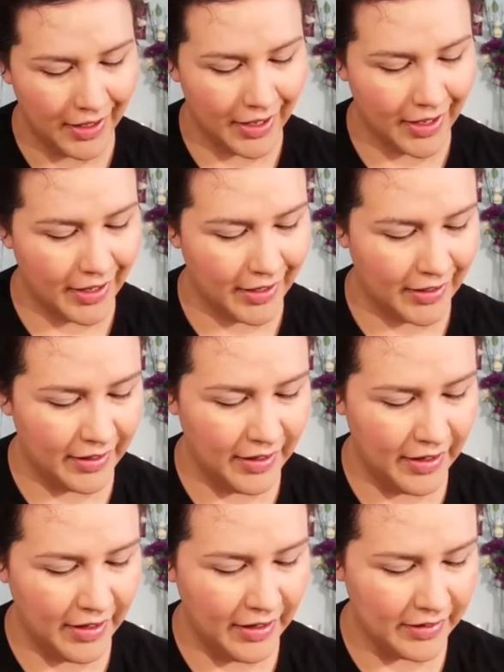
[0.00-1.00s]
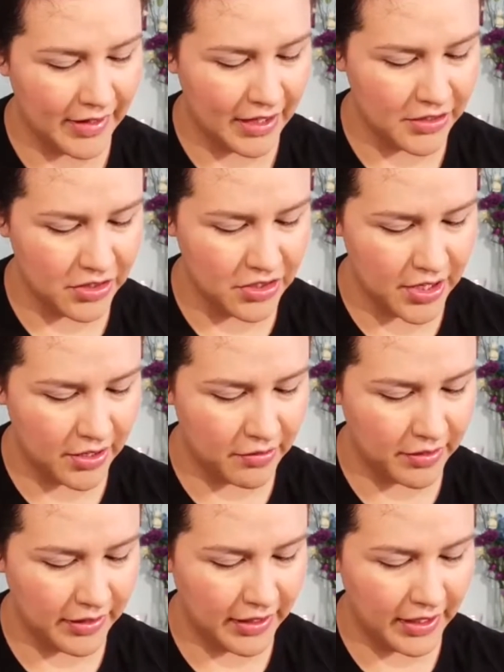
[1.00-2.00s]
and that's
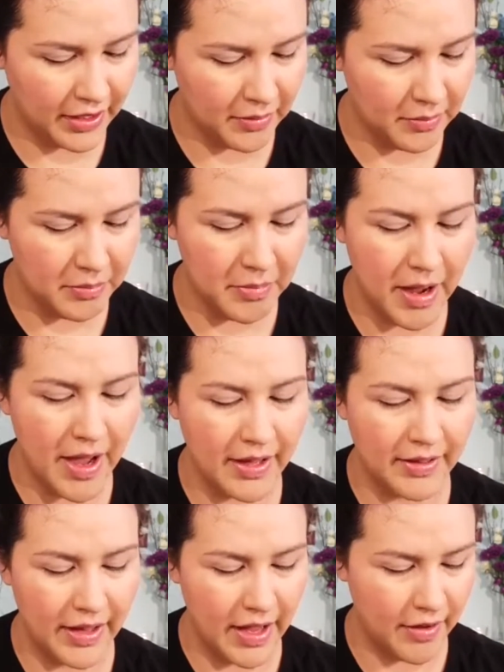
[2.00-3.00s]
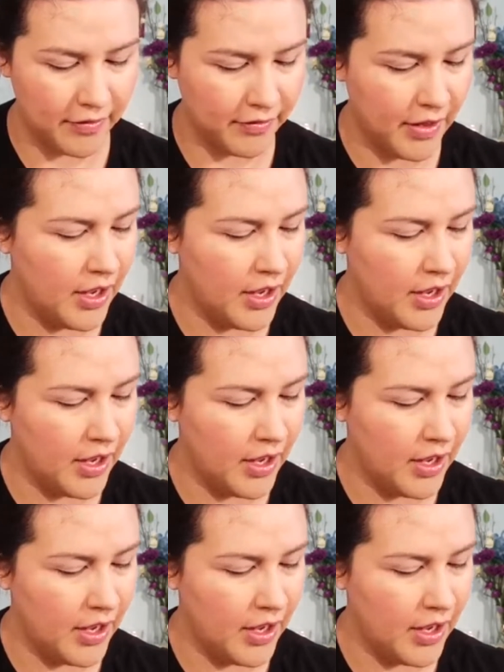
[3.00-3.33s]
generally my life.